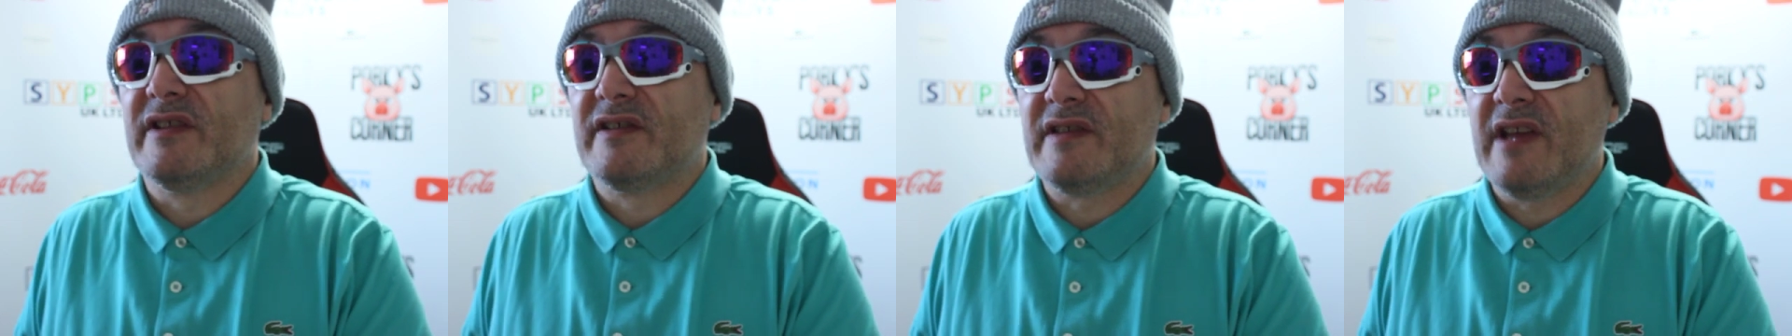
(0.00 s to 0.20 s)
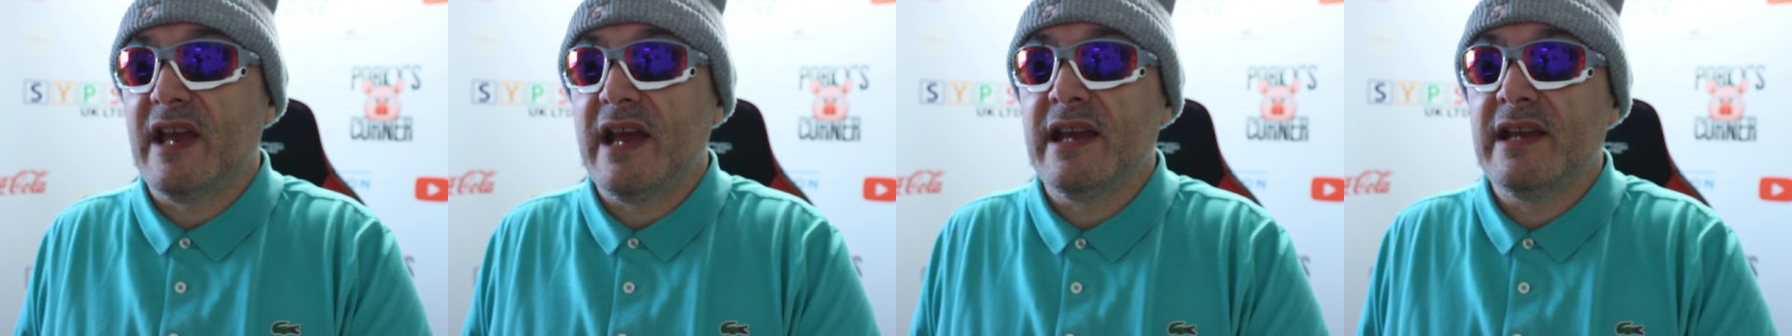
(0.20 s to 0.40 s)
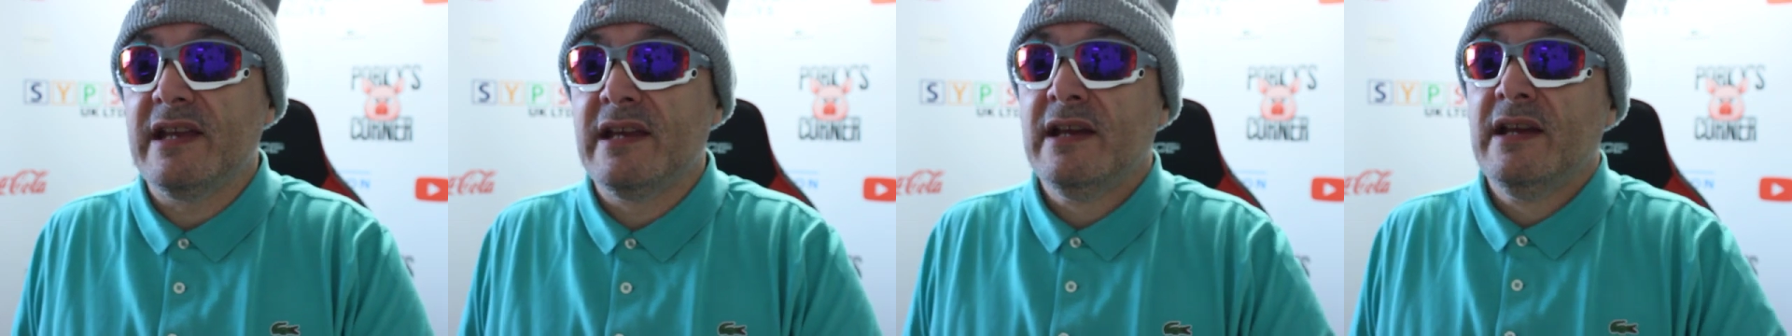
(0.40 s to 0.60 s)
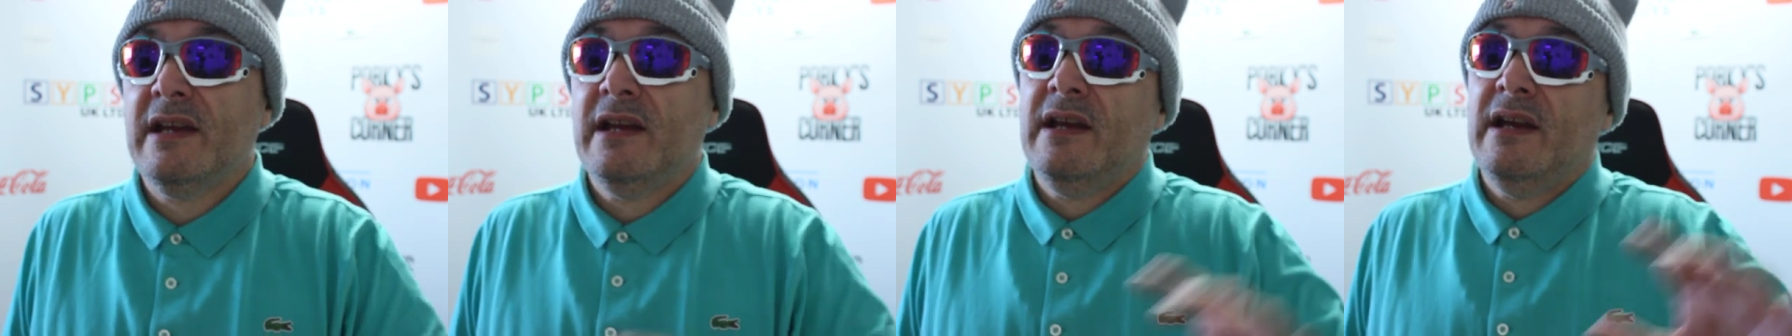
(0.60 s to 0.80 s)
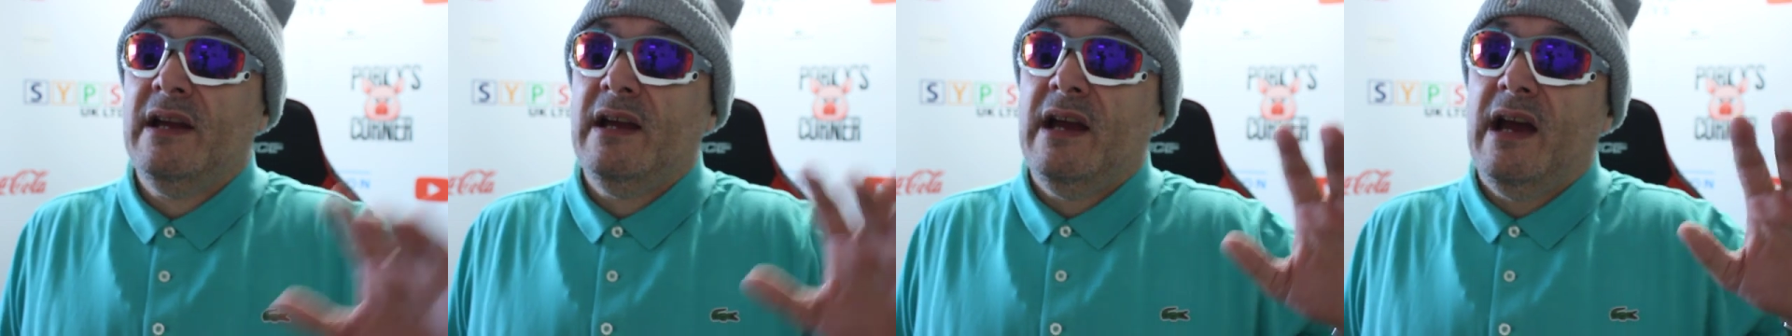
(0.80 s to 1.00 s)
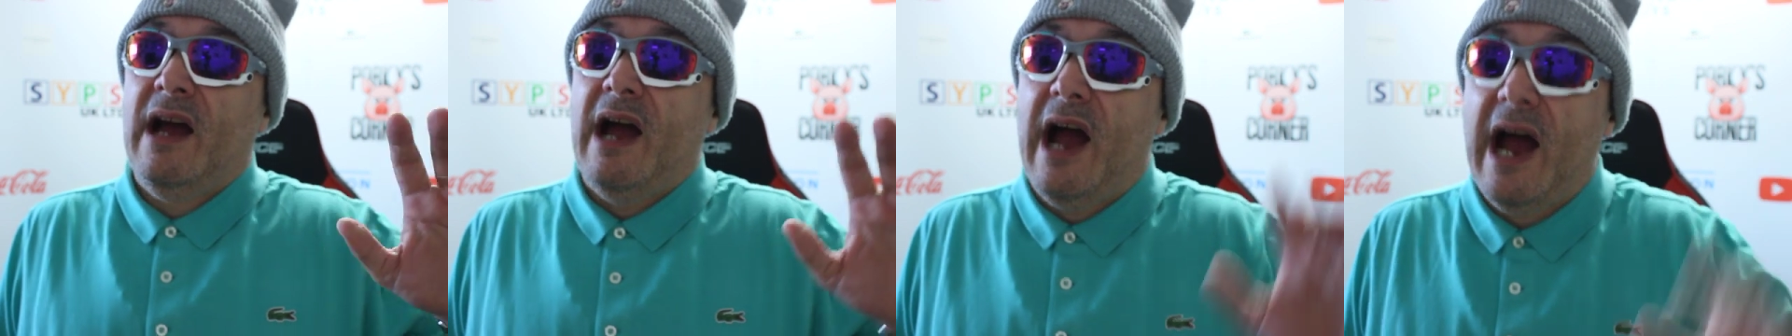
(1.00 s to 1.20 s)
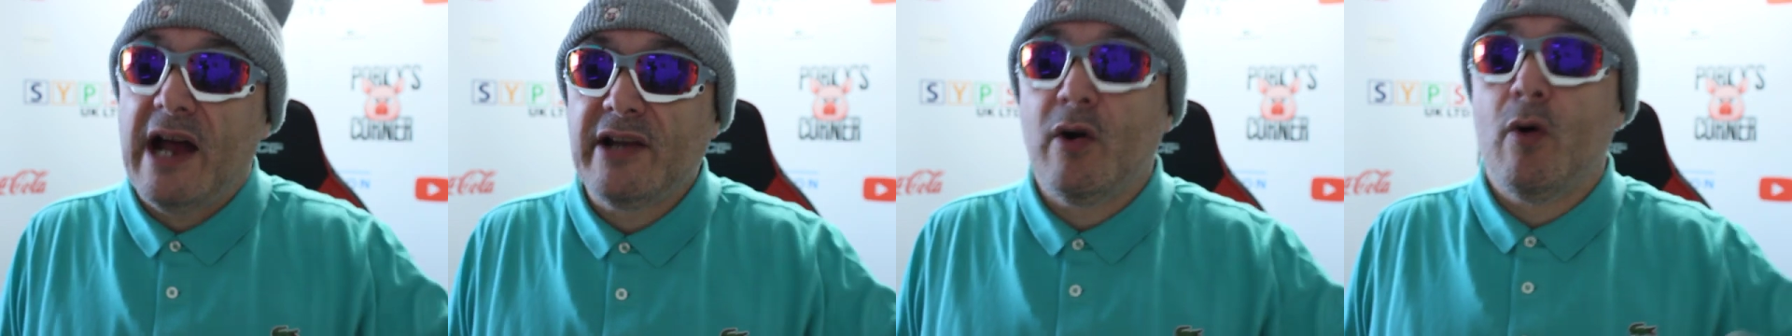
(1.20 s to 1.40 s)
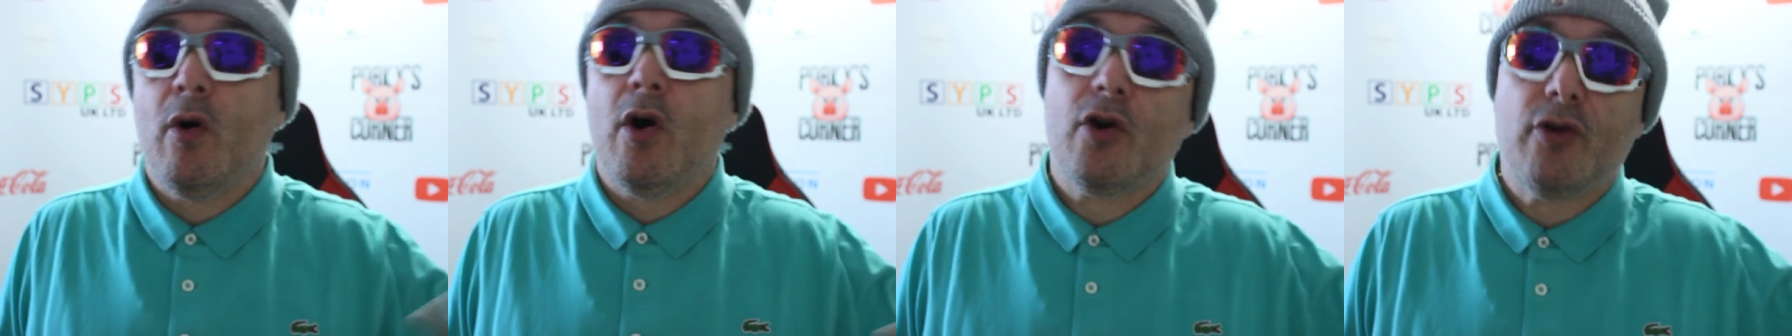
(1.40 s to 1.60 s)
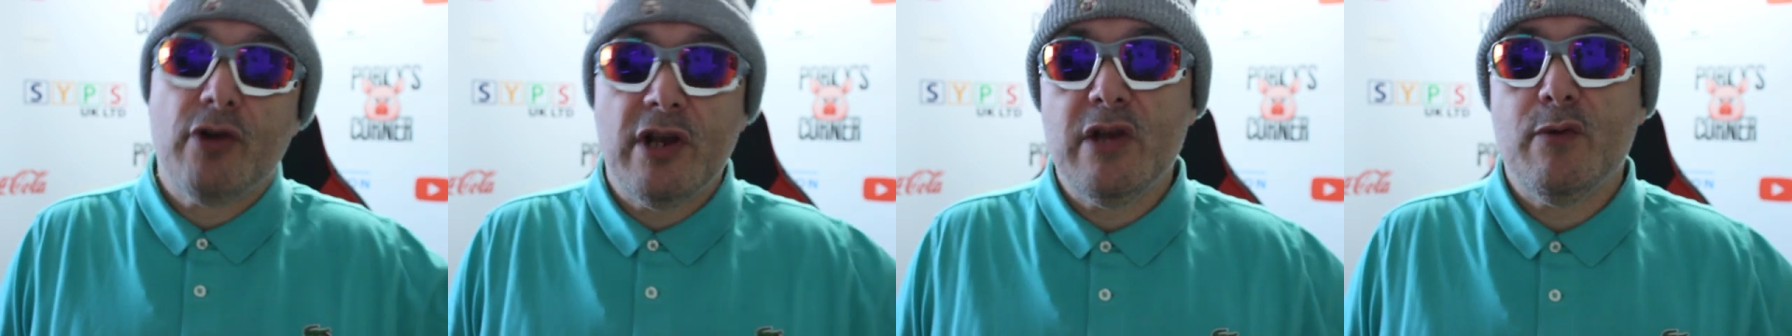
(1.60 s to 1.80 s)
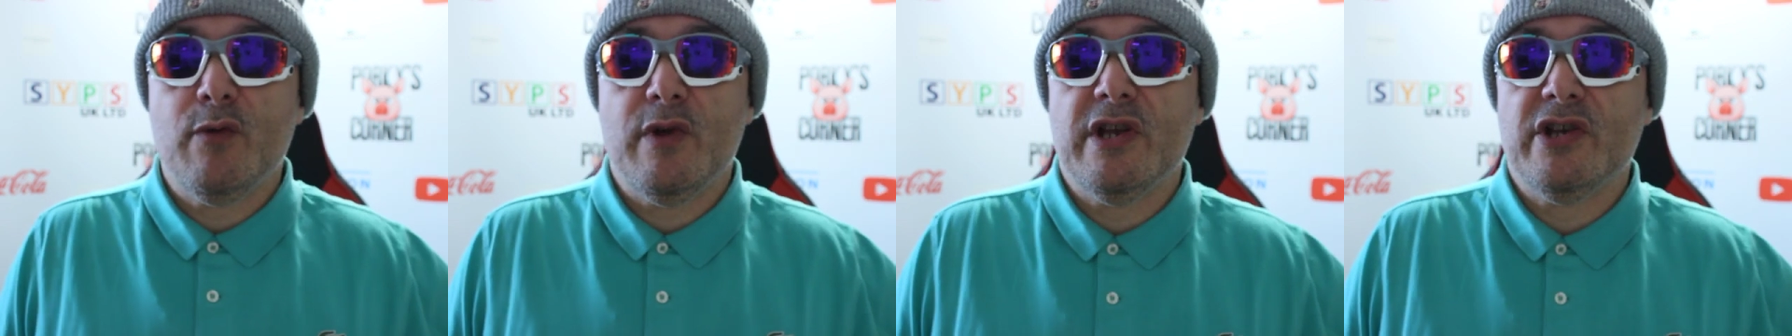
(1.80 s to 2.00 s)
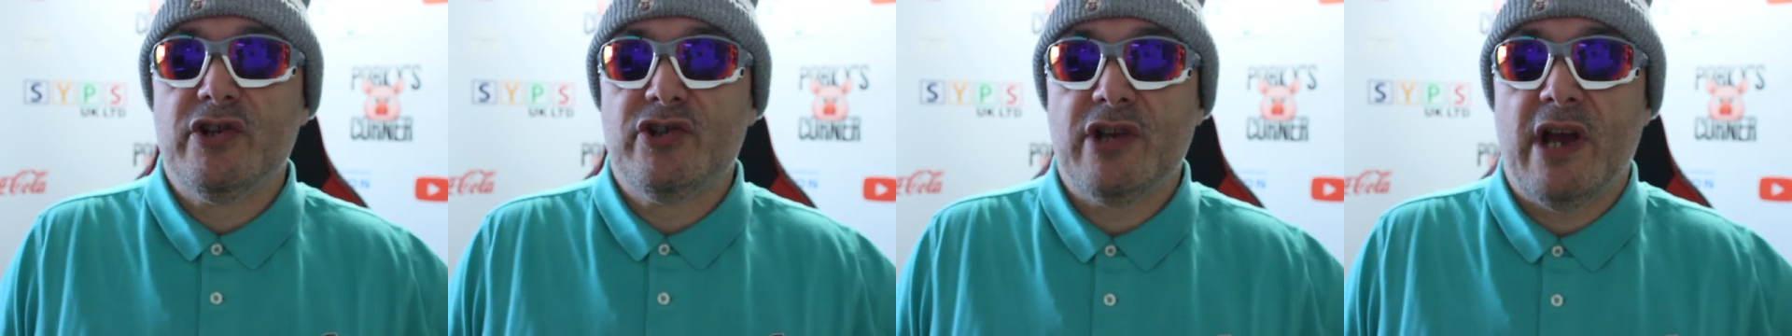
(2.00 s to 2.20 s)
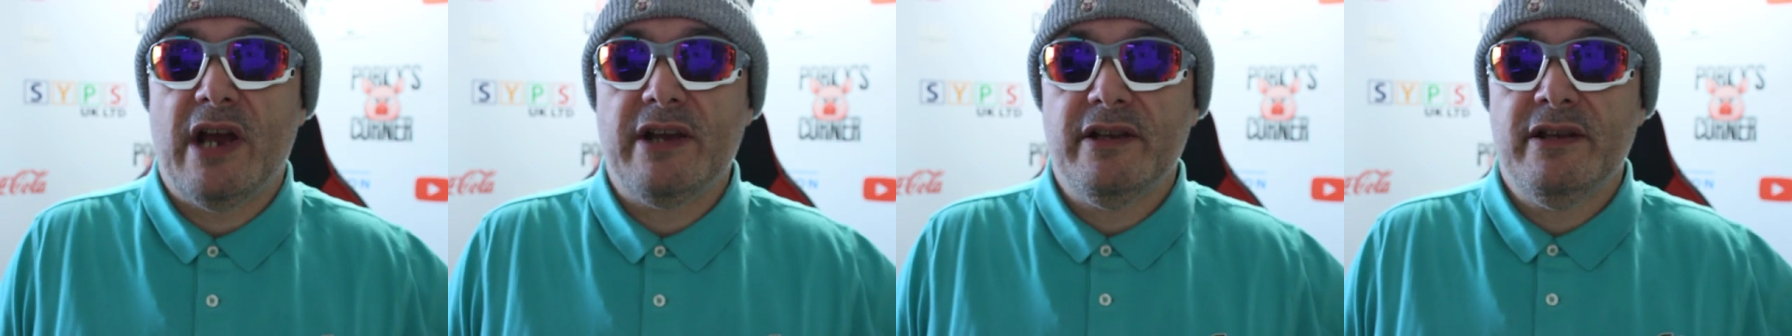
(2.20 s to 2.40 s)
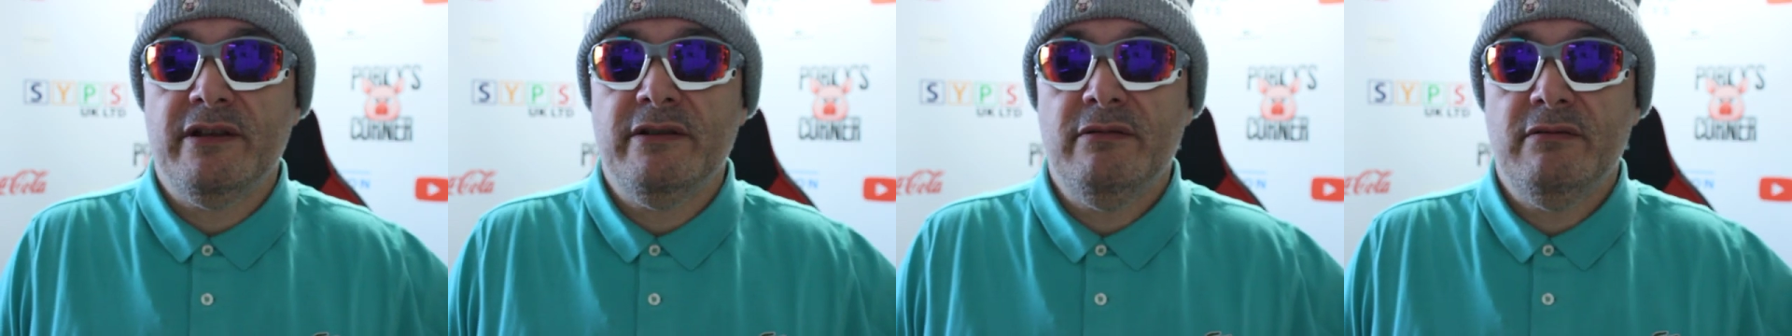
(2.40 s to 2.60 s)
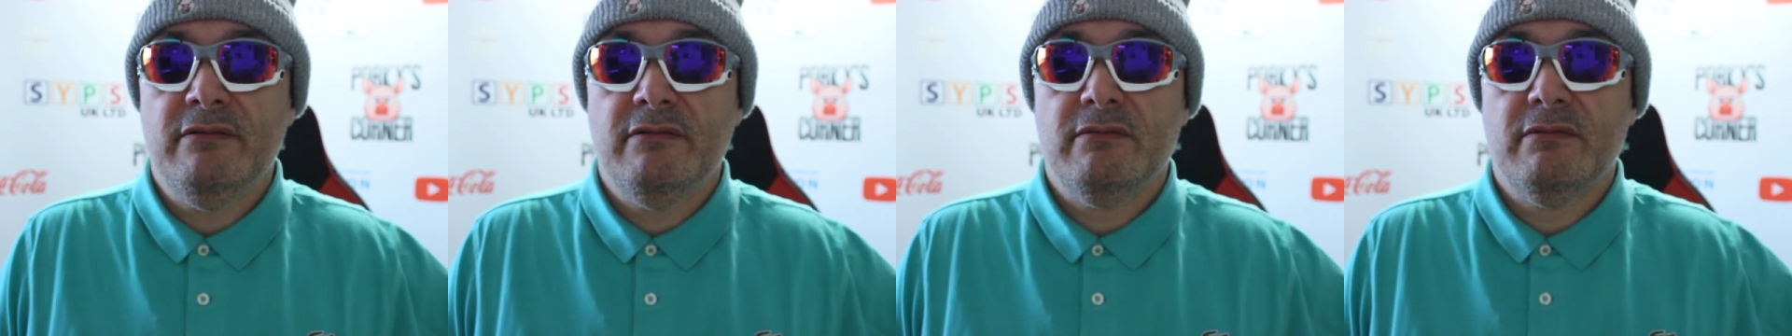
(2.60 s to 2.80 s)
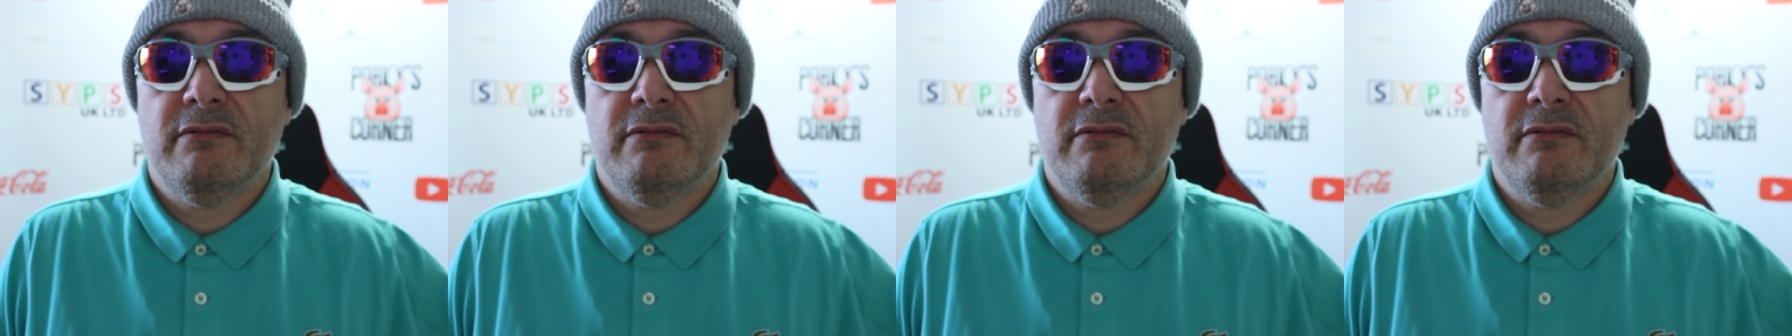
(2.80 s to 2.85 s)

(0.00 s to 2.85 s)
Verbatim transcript: say, I don't agree with you, Shannon.